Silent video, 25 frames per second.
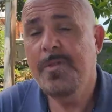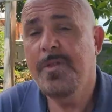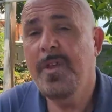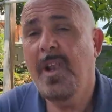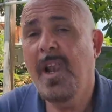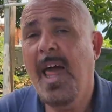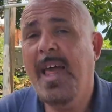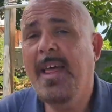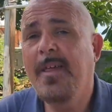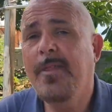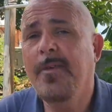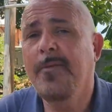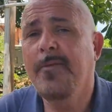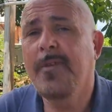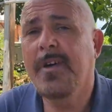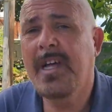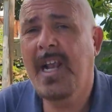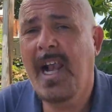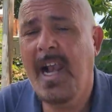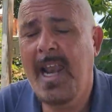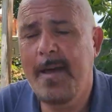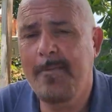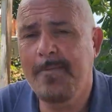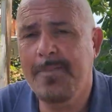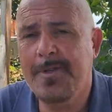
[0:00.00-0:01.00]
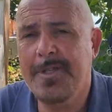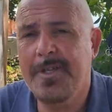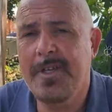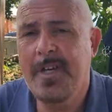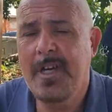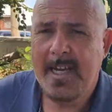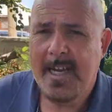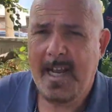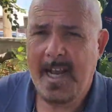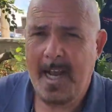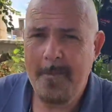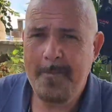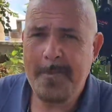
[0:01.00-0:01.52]
The length of the clips
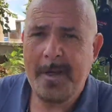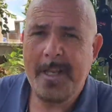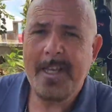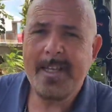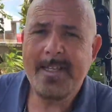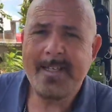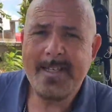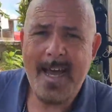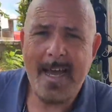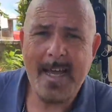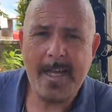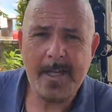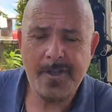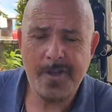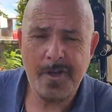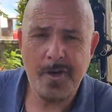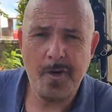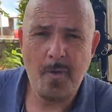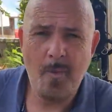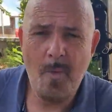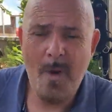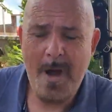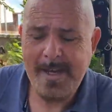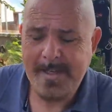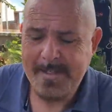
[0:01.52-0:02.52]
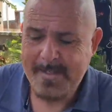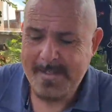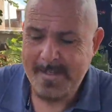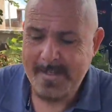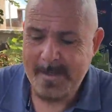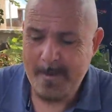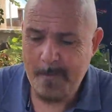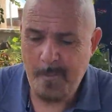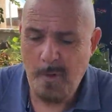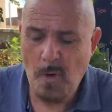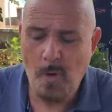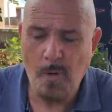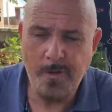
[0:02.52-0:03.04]
clipping the tank to your waist is
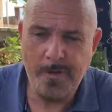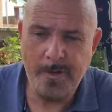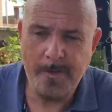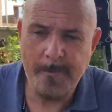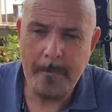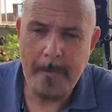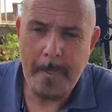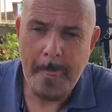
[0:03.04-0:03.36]
important.